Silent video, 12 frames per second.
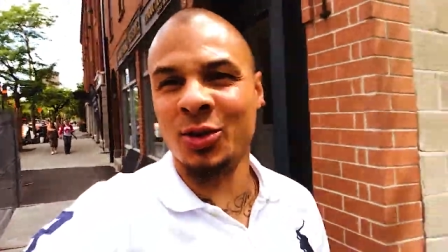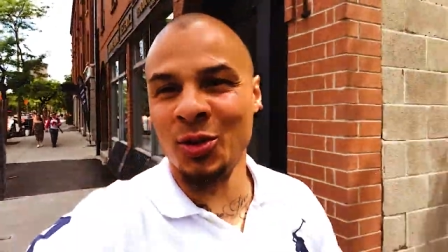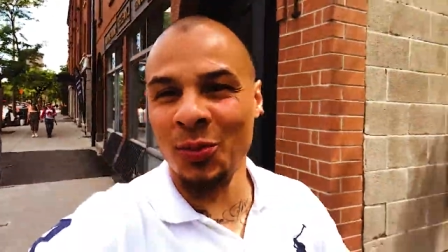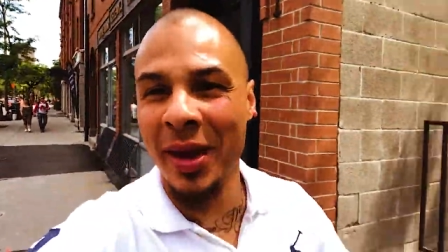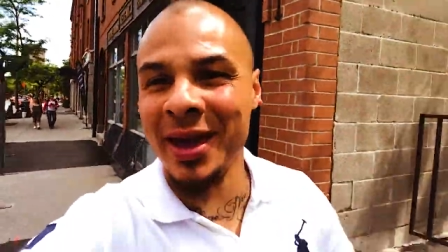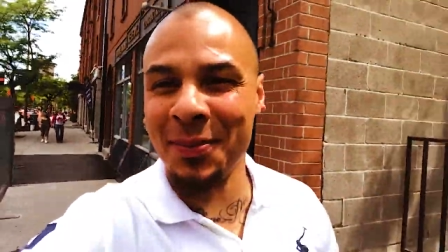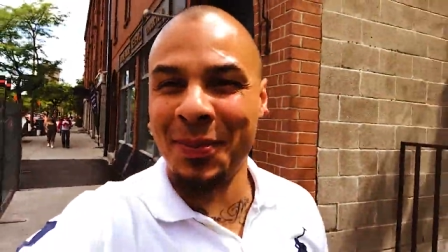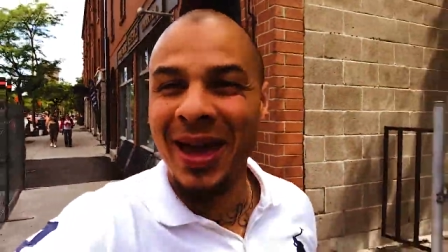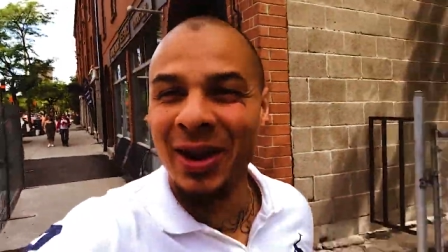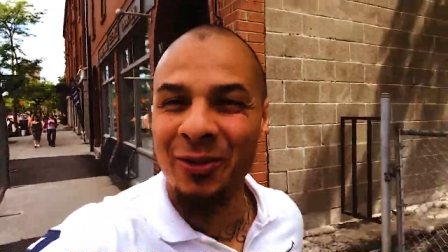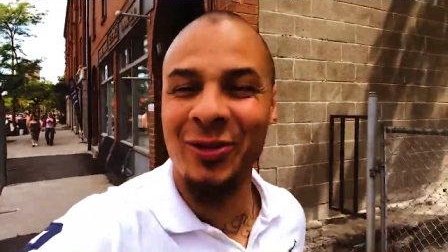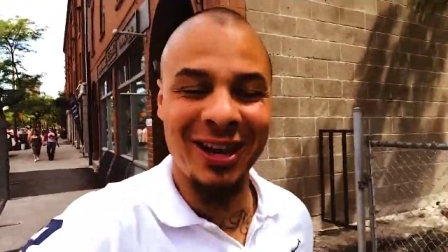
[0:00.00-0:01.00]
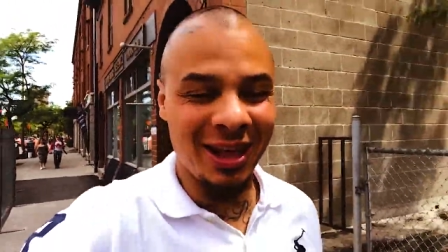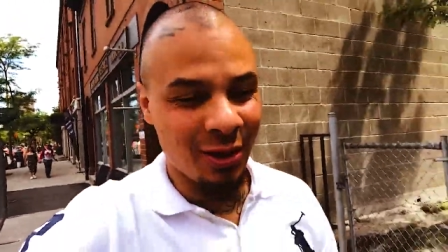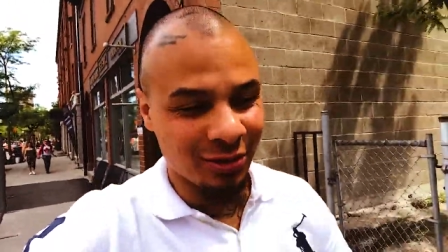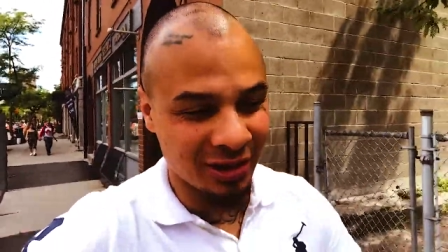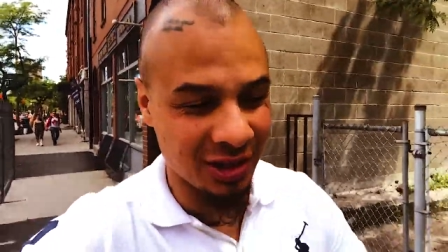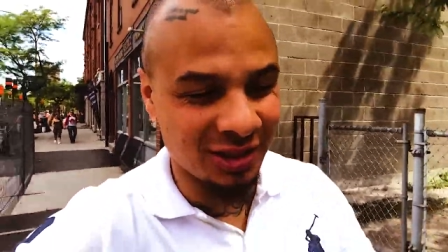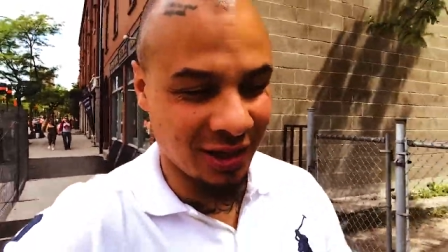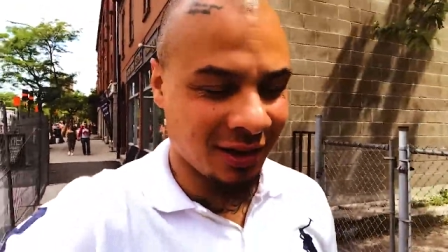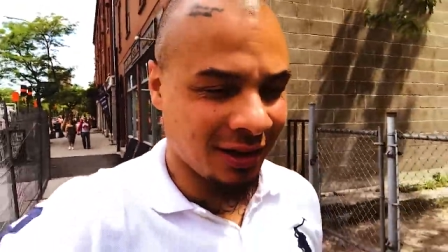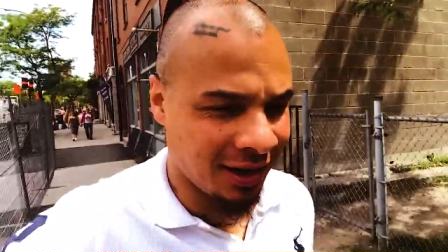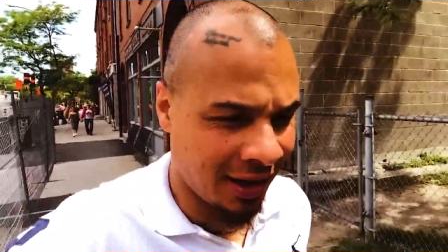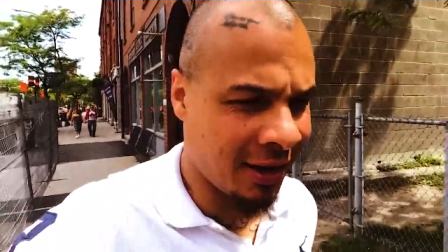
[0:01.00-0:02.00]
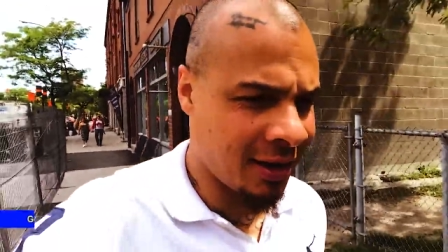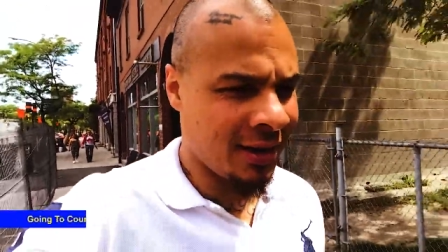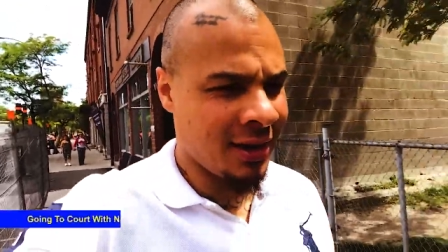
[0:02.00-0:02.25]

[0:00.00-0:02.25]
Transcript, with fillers: to make better videos, inshallah.